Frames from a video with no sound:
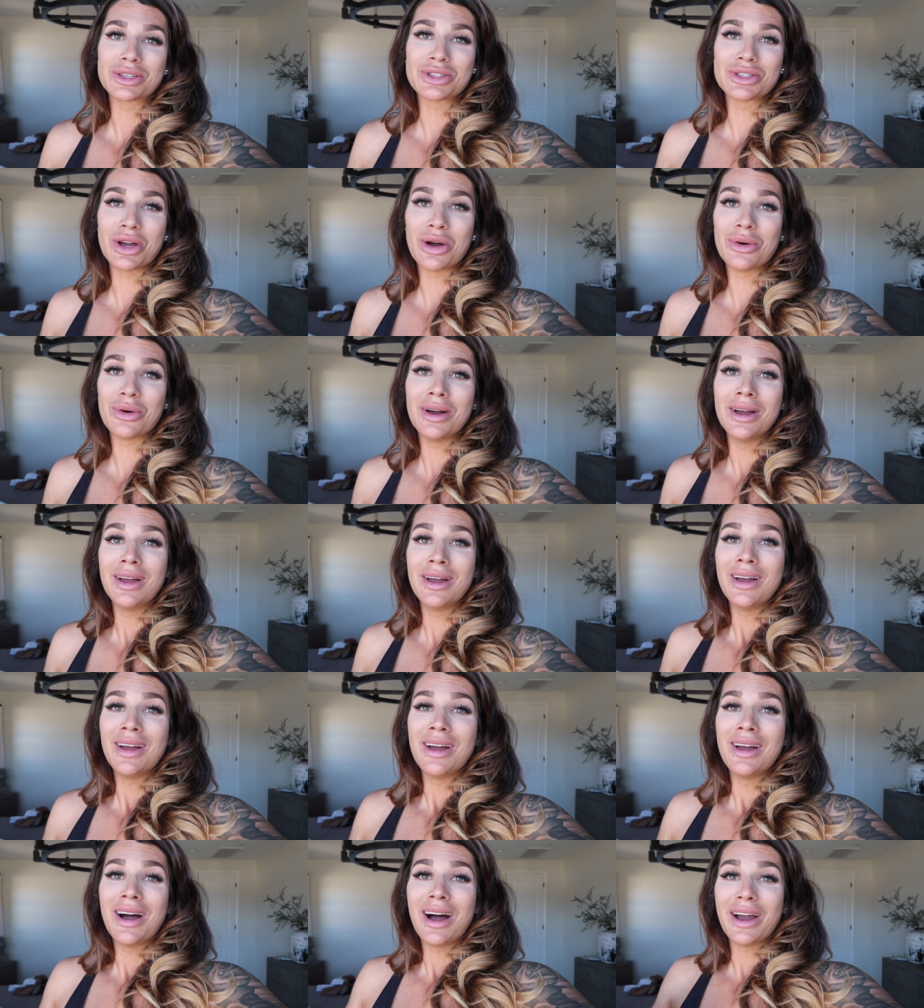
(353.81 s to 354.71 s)
So
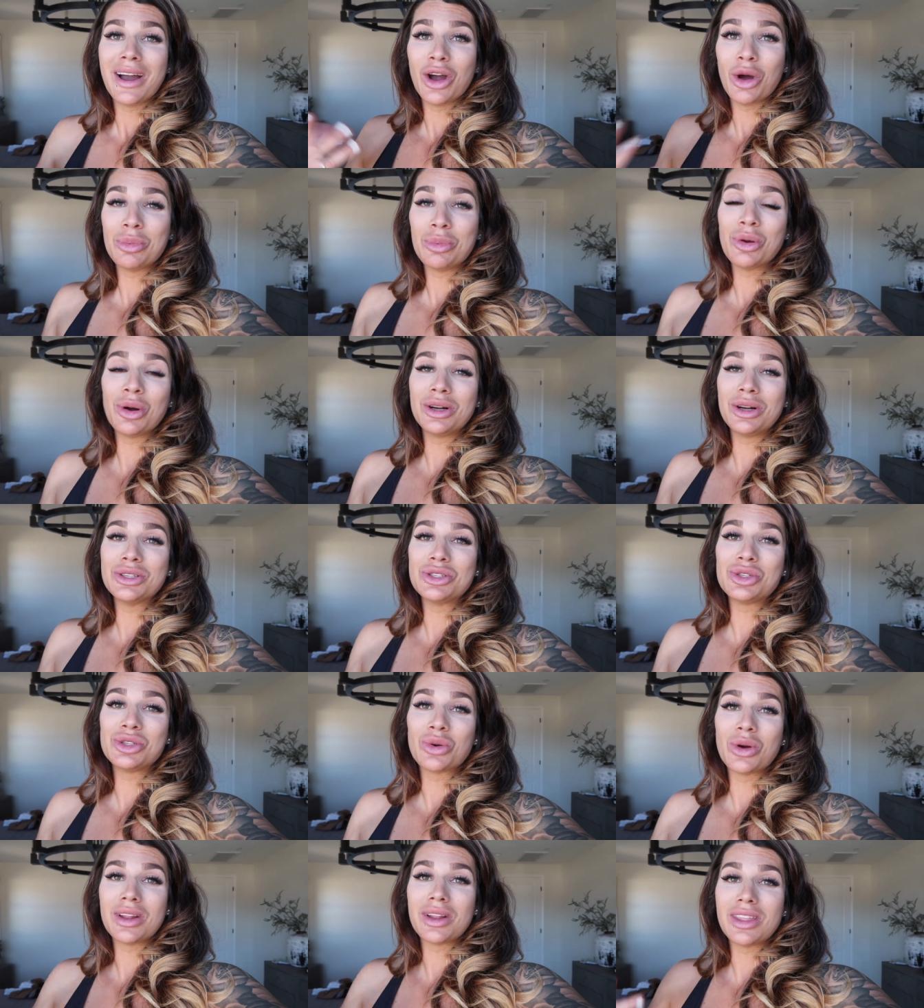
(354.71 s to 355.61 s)
I hope you all
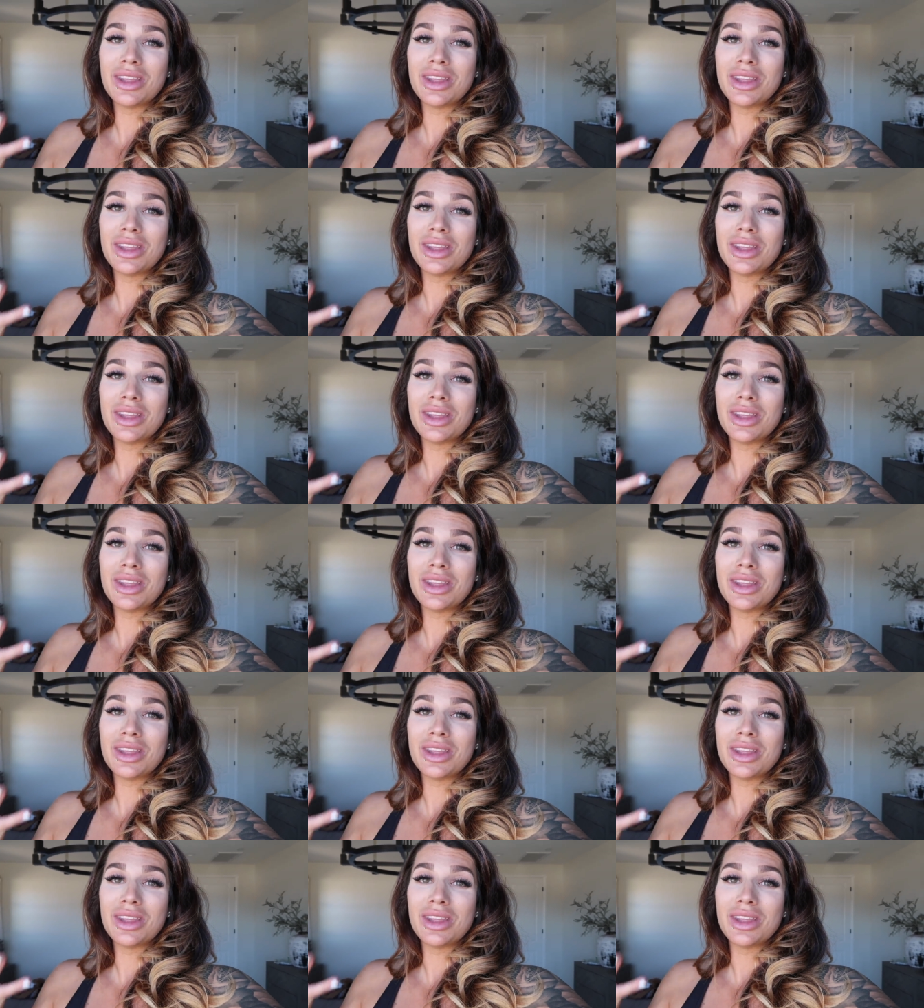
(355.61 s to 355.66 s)
enjoy.